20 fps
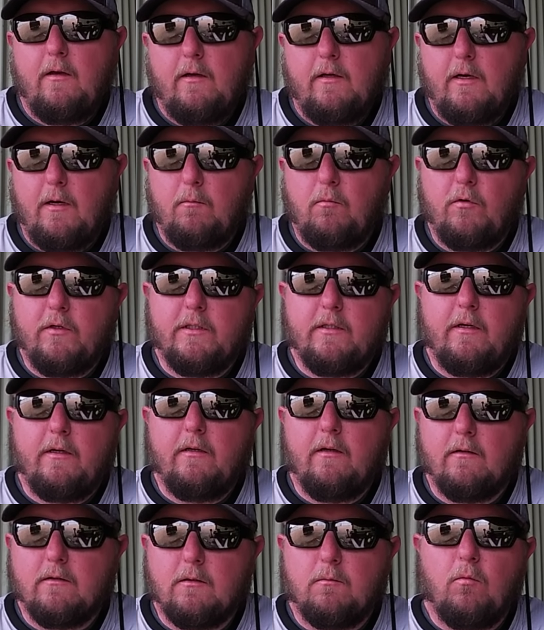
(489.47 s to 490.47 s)
And I appreciate
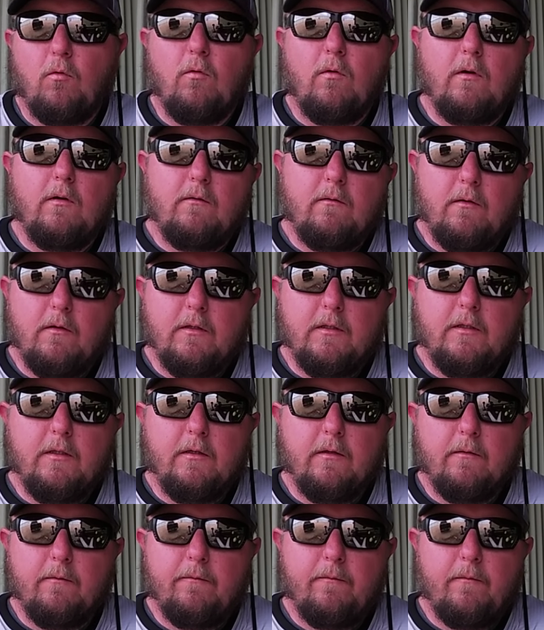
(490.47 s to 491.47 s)
y'all's support, really
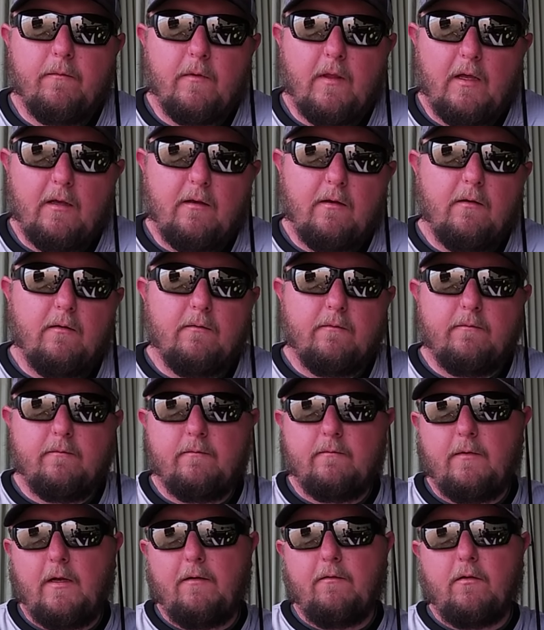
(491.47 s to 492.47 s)
do. Thank you.
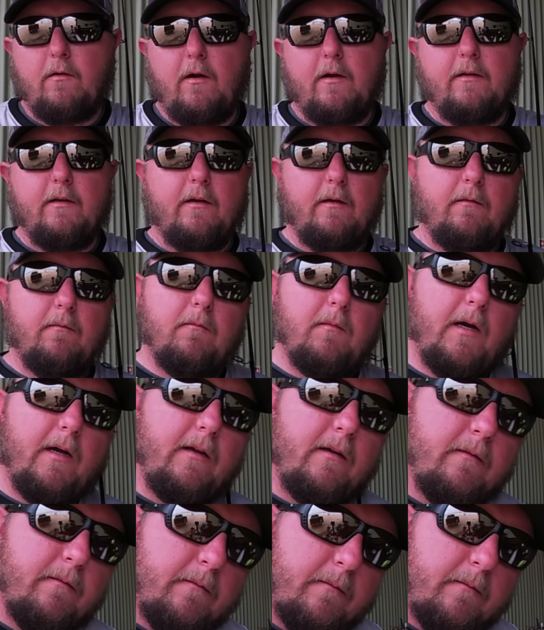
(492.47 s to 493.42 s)
Have a great day. Bye.